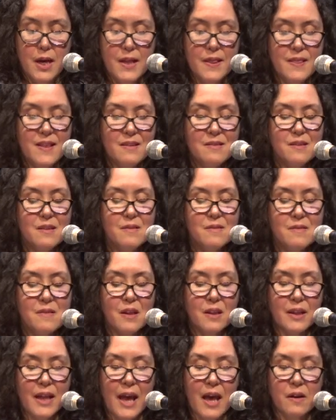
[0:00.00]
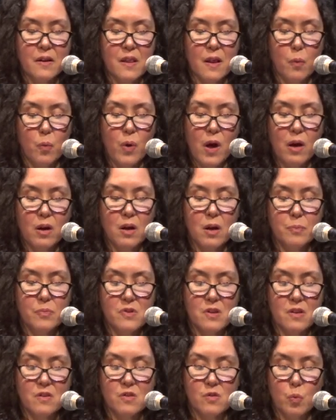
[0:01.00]
This is the land that
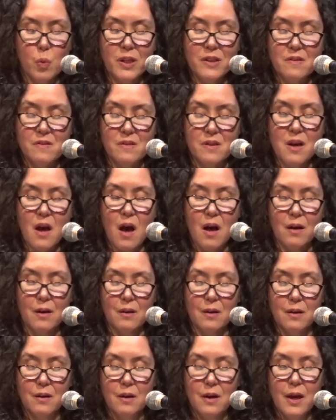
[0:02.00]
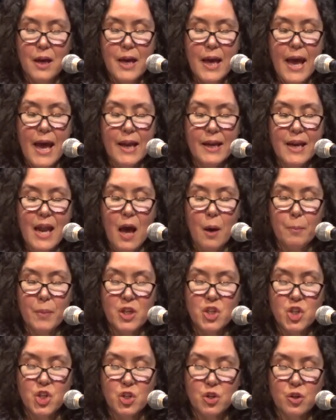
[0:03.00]
welcomes its once young and now
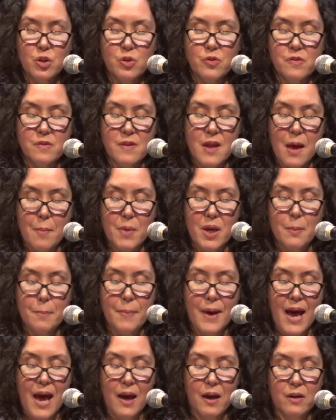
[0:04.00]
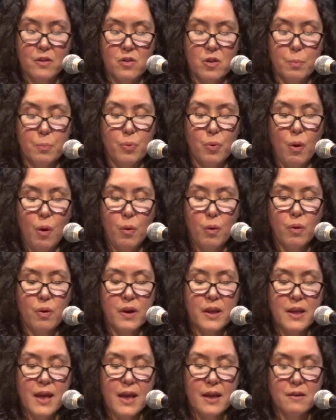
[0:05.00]
mature salmon back to
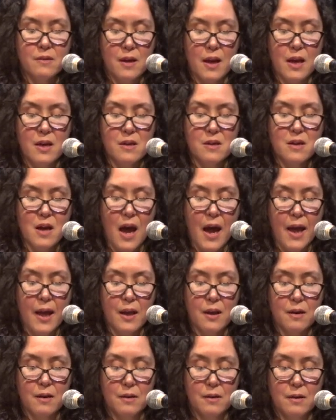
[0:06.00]
procreate and die,